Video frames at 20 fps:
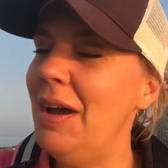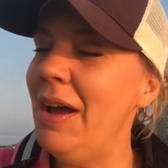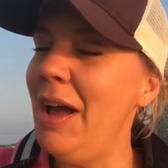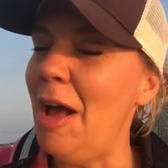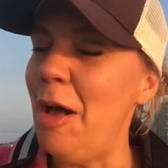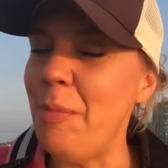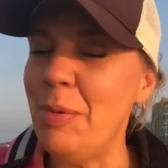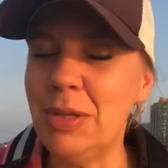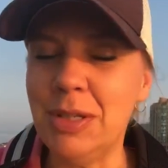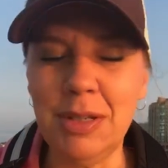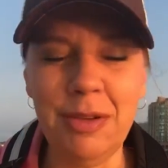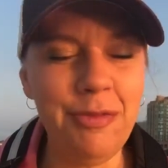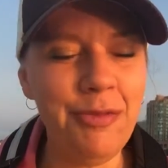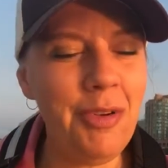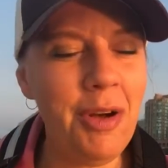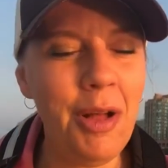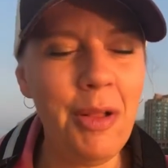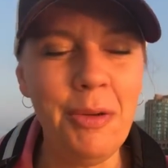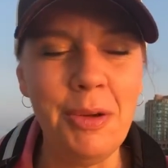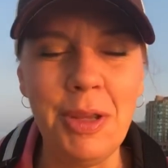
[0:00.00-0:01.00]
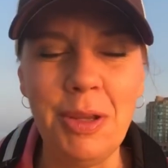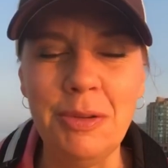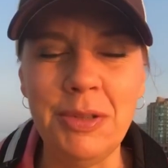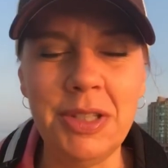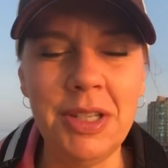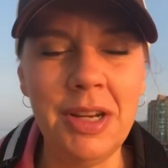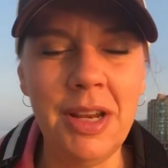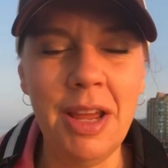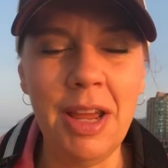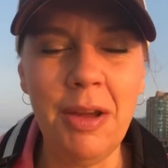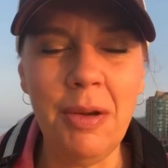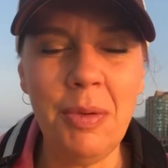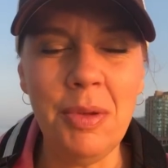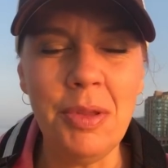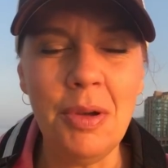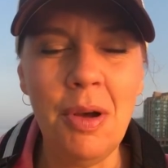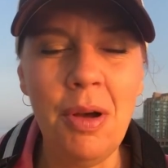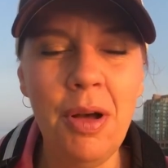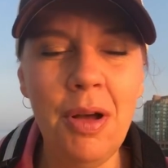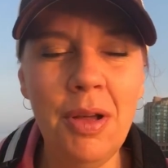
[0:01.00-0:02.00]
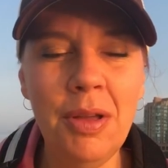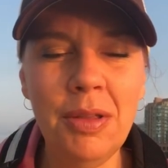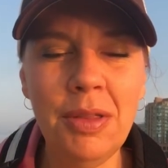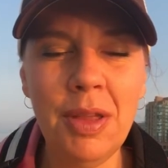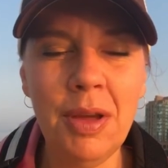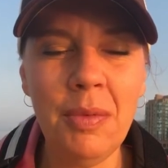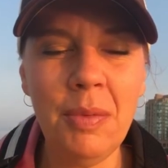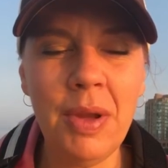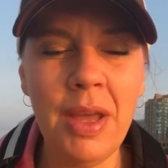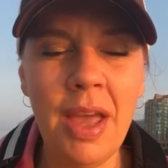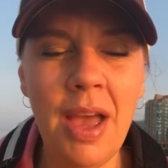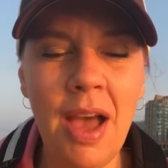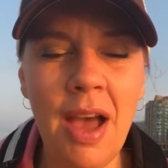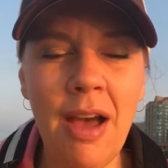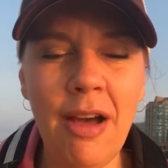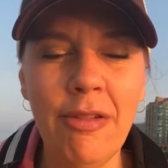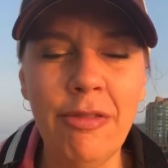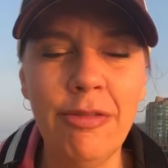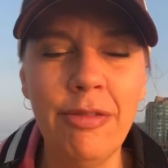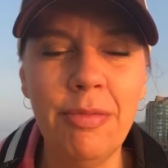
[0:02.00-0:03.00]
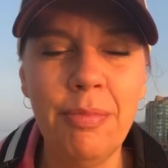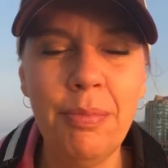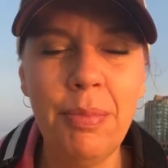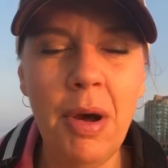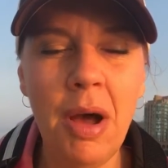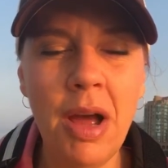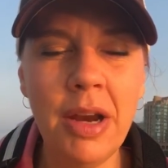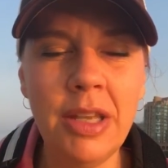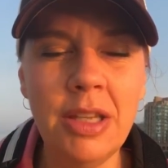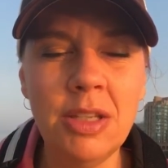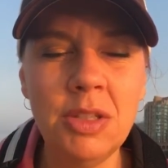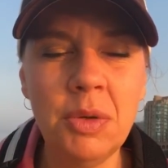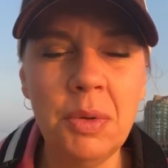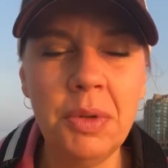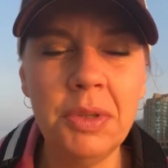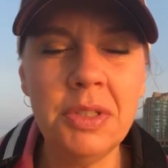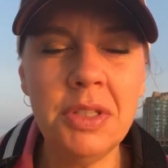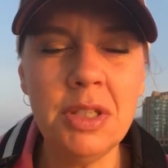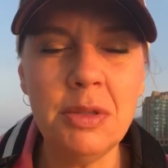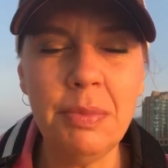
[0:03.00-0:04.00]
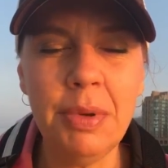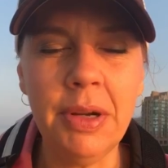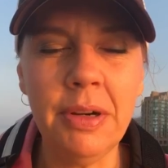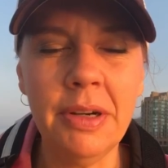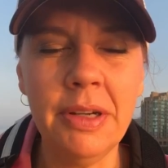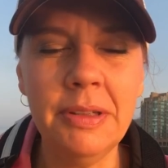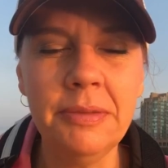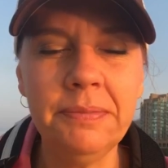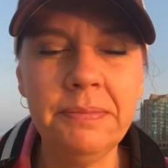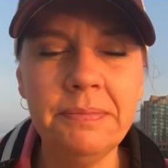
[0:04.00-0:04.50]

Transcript: Help us to follow you today with all that we have body, soul, and spirit.